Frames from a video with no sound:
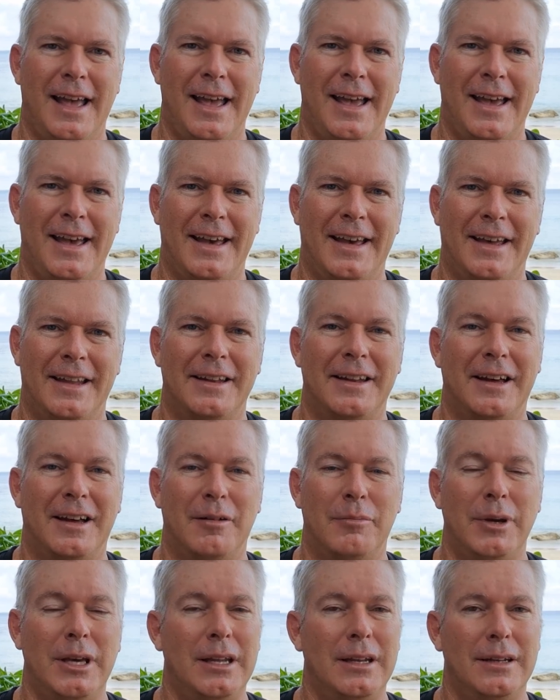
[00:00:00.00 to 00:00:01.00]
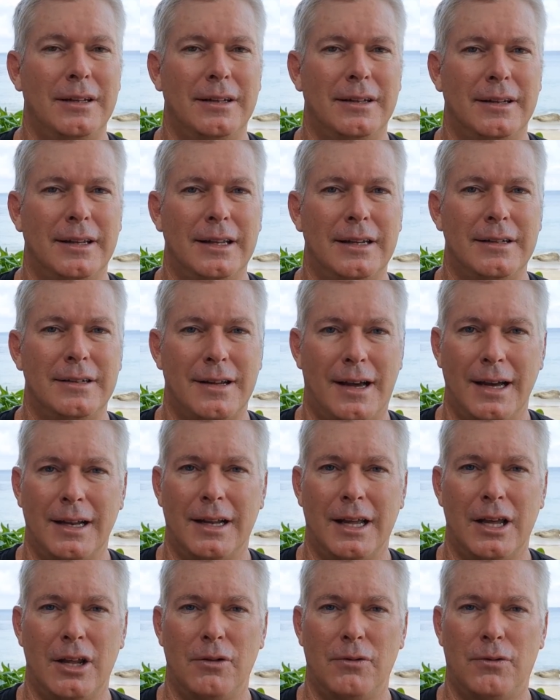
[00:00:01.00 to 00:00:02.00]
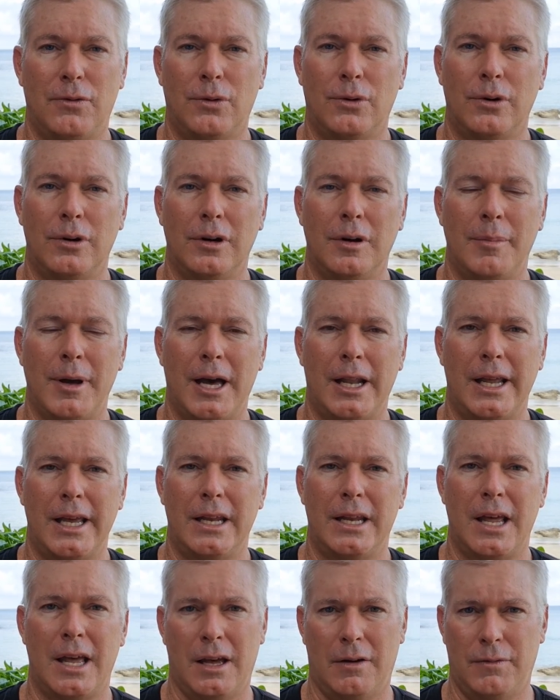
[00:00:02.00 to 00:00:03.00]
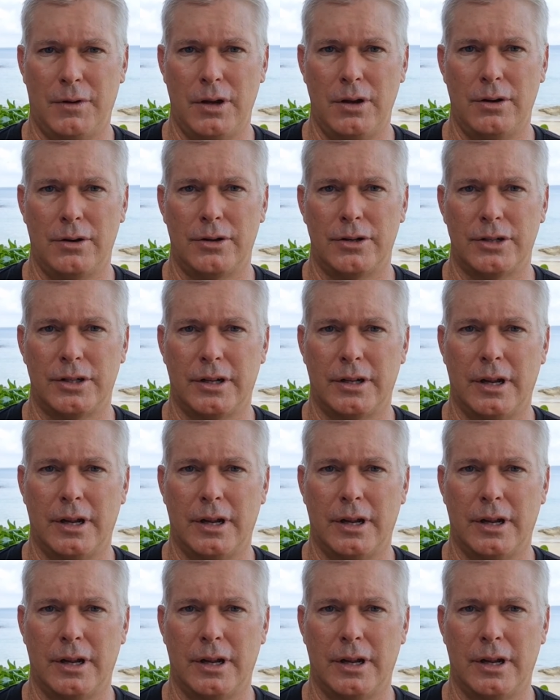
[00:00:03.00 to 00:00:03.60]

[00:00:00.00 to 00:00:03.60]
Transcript: and I've been in Thailand for about 8.5 years.